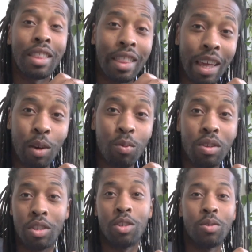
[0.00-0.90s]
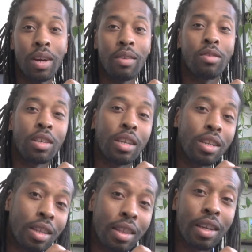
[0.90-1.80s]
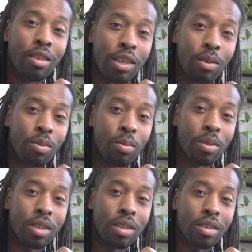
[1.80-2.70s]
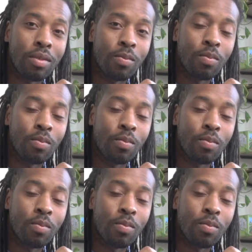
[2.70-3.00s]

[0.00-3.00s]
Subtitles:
they would do after getting their knee replaced?